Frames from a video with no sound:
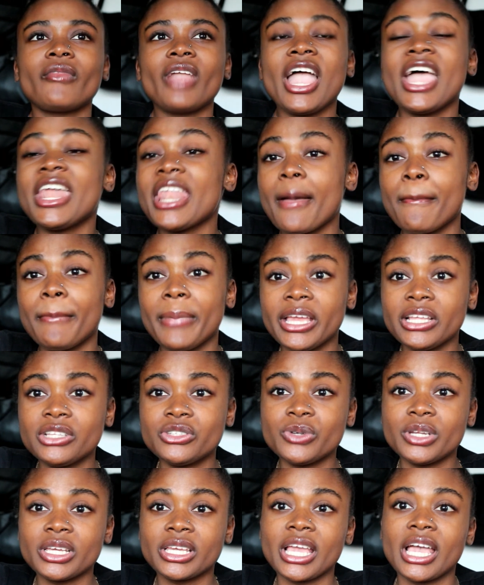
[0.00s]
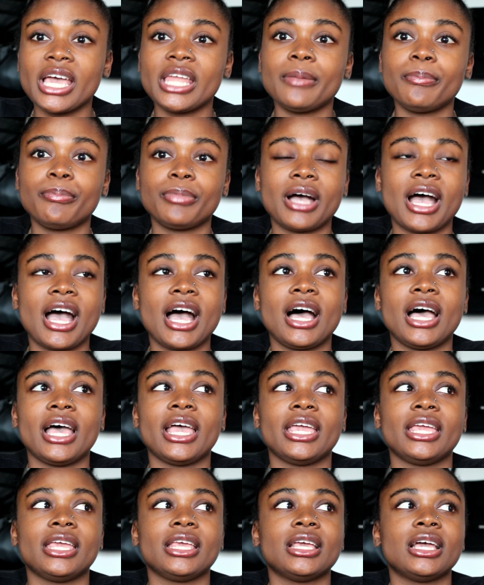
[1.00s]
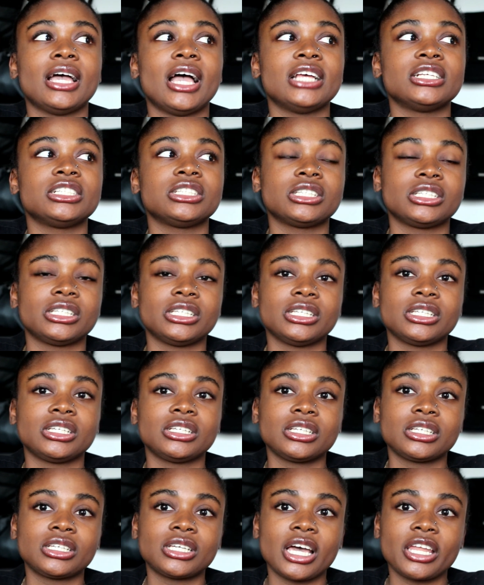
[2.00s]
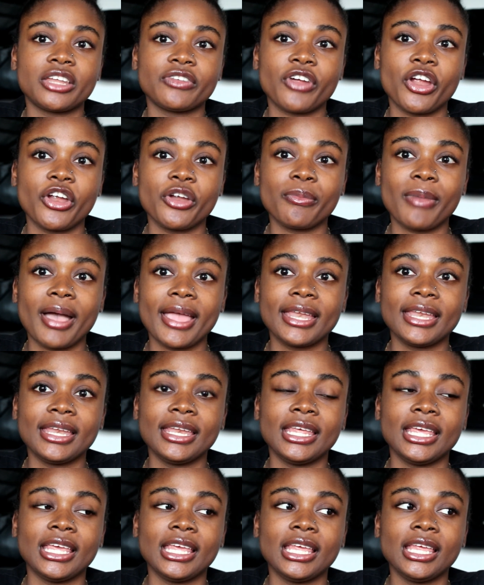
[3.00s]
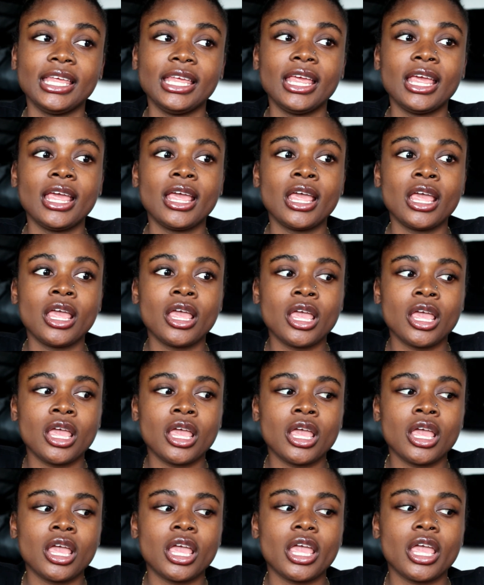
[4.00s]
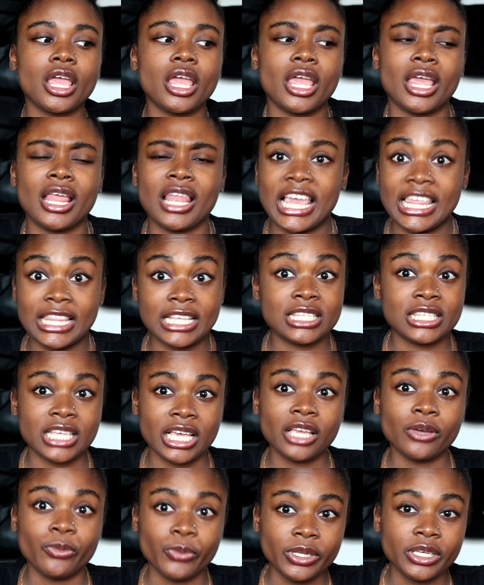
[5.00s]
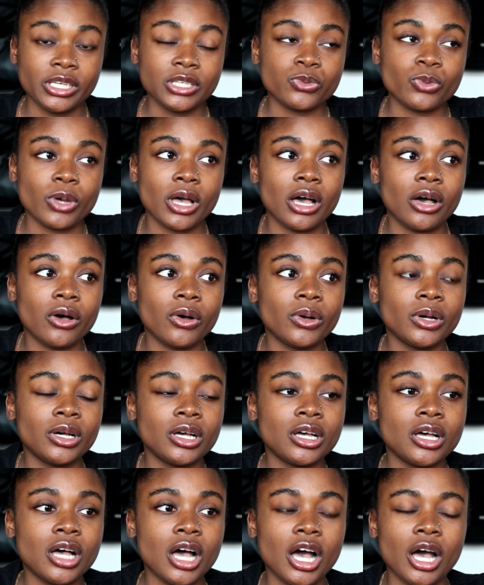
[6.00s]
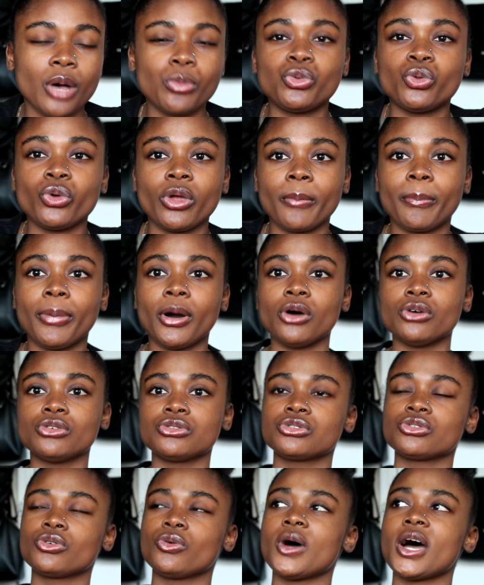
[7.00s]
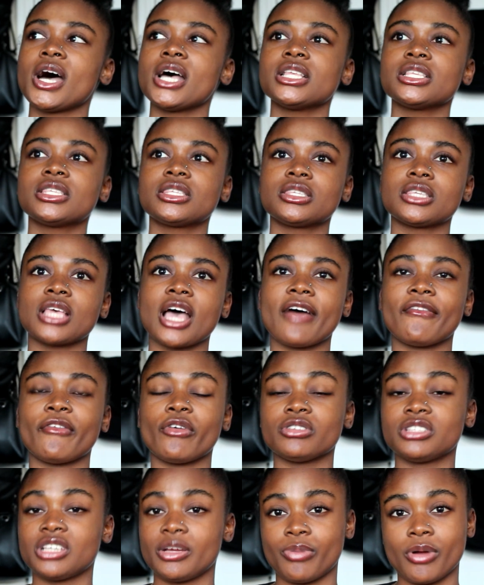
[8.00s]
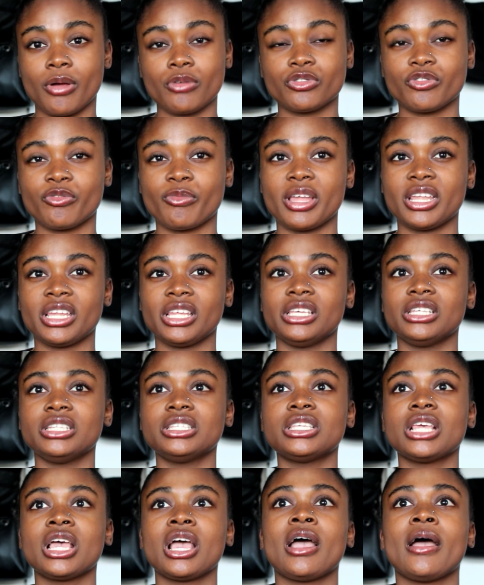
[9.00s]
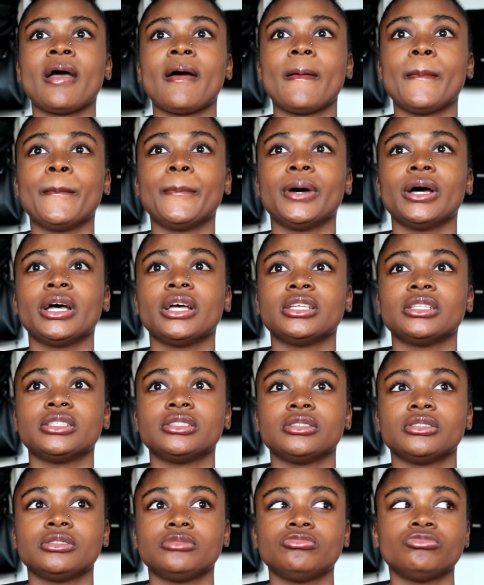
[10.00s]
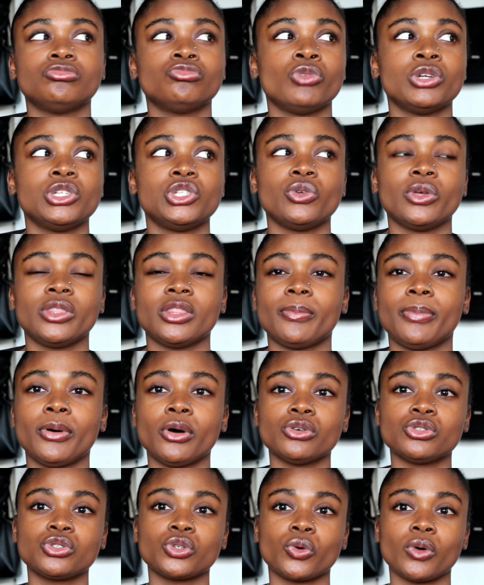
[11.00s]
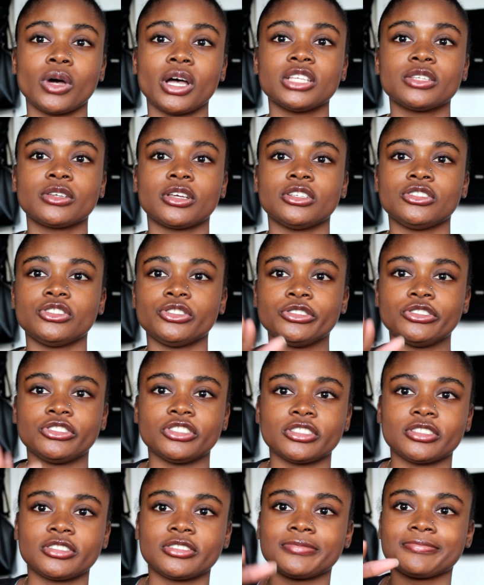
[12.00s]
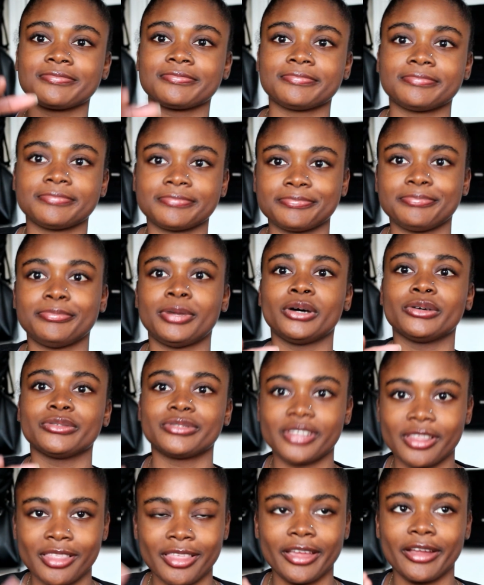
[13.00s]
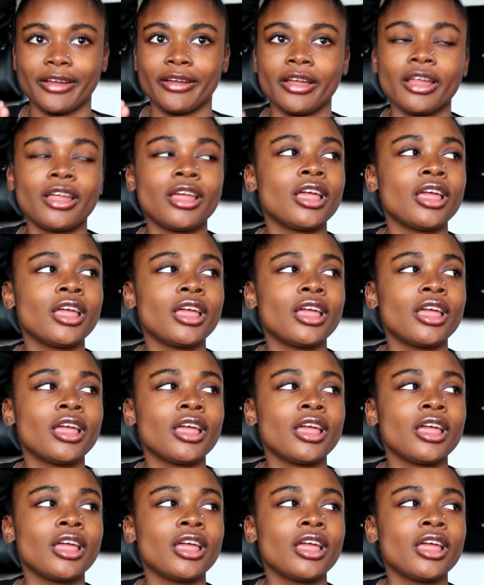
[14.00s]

And I may do it again, but I actually kind of hurt my knee in like the second week as well. Doing post squats, I've always had problems with my knees, but when doing the post squats, because you just post there,